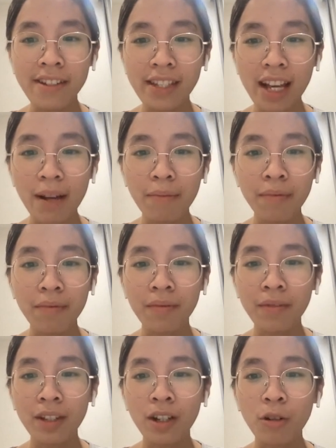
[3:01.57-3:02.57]
step,
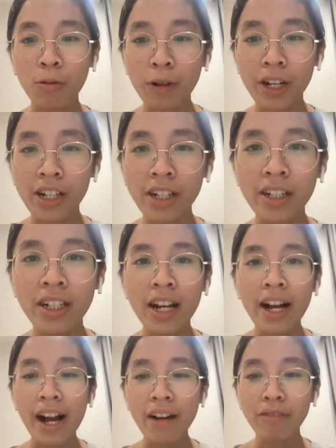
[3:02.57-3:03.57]
where
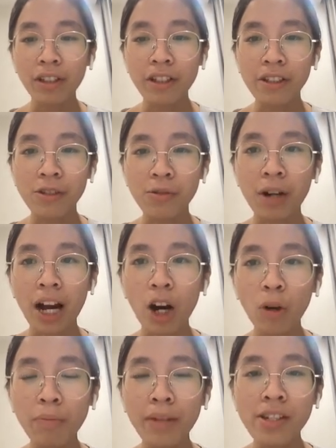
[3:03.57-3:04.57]
EverLearns will
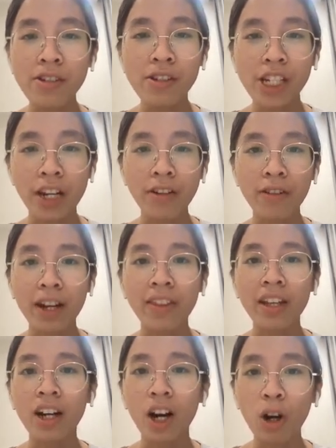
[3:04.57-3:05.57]
help me to generate
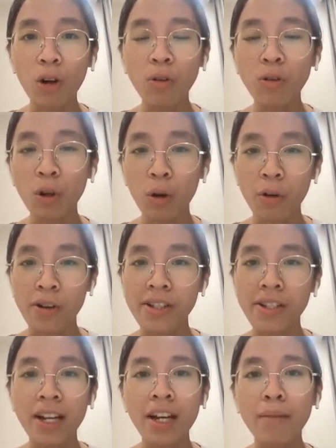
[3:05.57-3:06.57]
a whole course
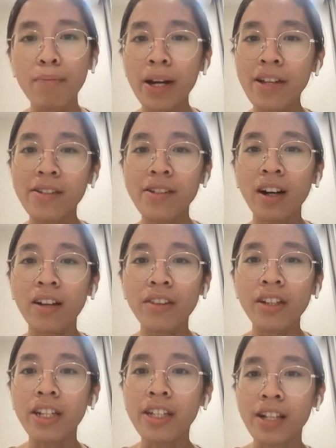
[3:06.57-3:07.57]
based on the
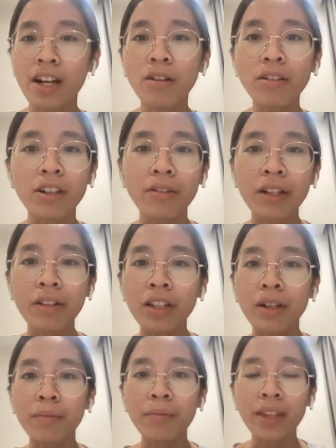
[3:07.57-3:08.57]
detailed
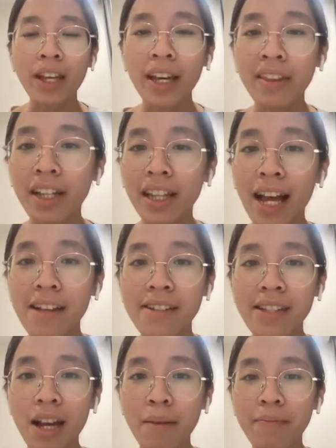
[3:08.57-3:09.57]
curriculum in the last
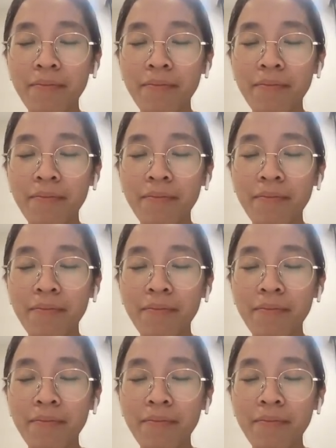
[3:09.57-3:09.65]
step.